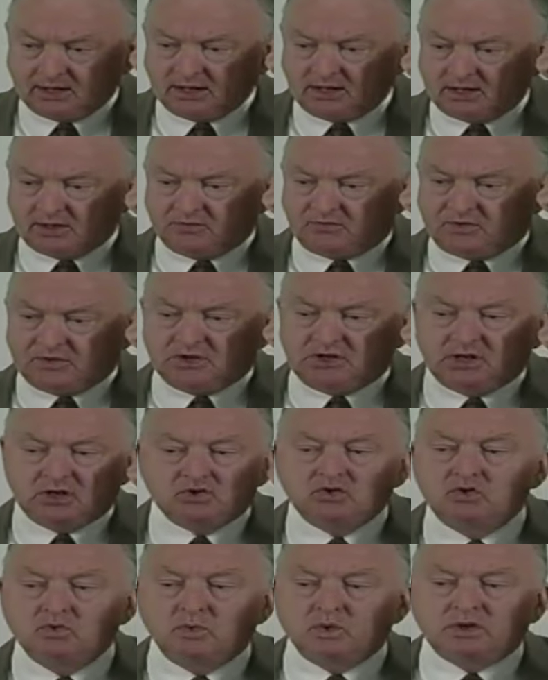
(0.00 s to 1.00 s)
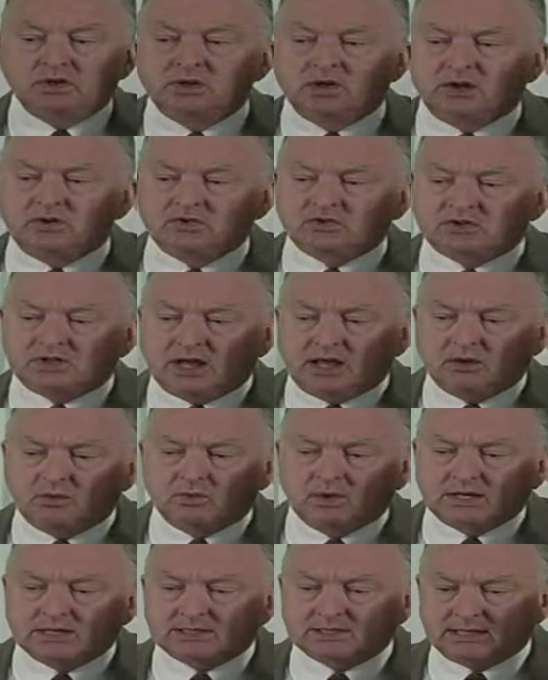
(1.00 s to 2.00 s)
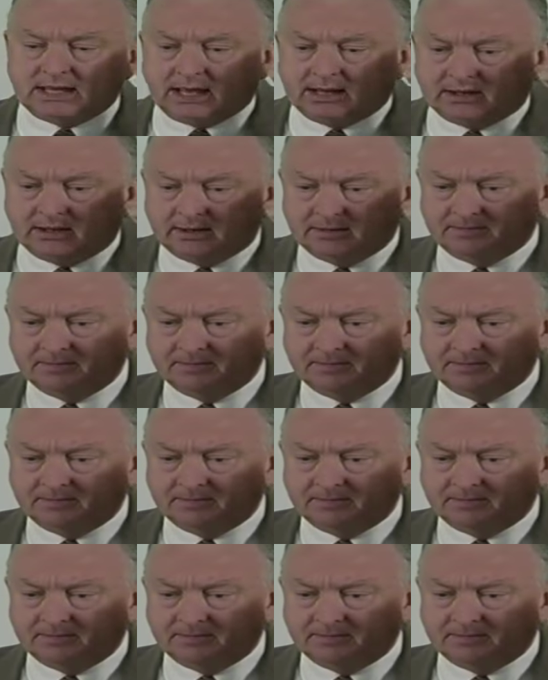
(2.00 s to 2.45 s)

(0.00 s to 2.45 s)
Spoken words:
And if you did, you wouldn't understand what it said.